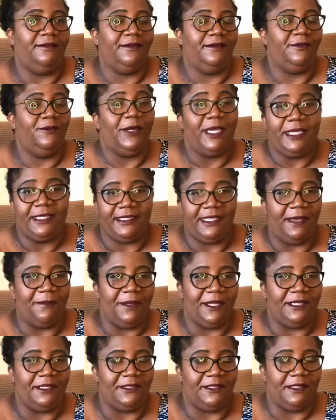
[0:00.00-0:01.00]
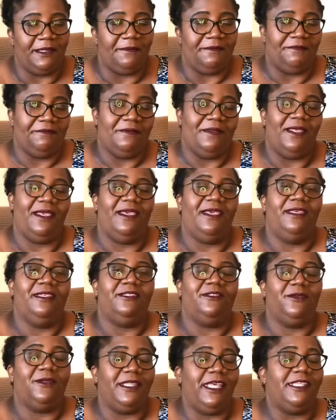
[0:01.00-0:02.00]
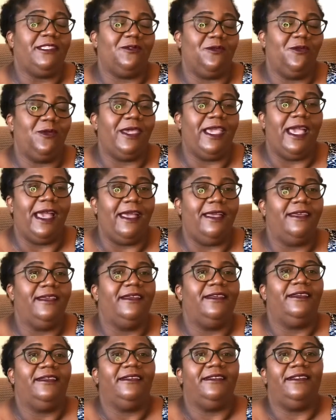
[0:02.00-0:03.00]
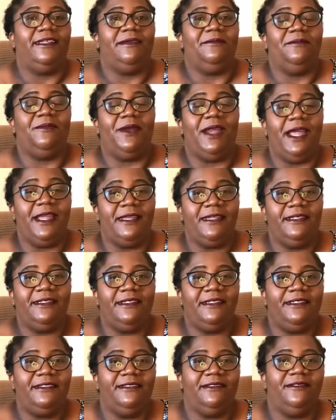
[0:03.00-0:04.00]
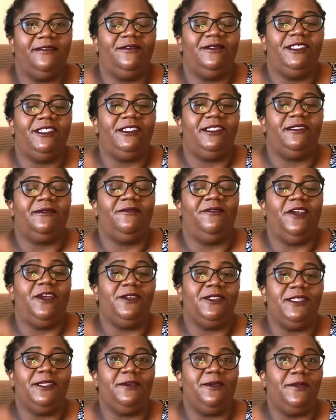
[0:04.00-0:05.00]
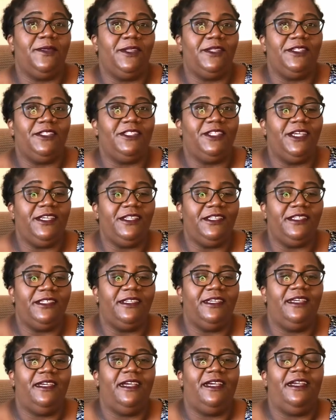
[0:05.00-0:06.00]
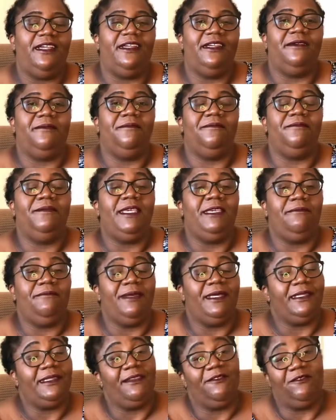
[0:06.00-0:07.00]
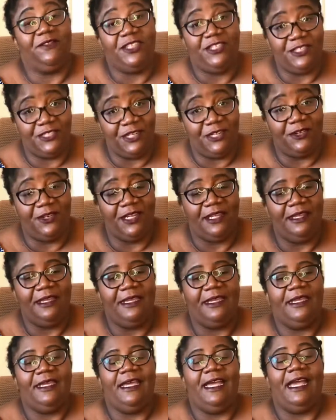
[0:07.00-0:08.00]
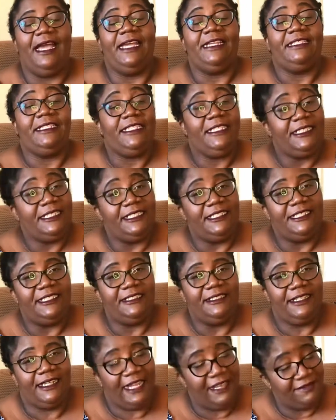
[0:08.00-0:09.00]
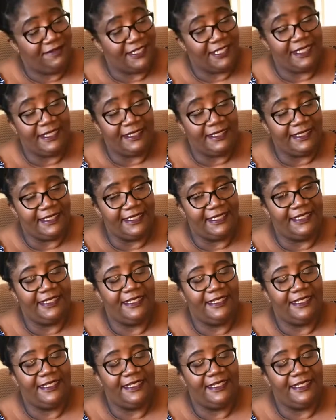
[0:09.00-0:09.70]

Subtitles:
ways happening to them. So that's who we are, a brand which is Mfakose Community Church, me being the visionary. I teach life skills,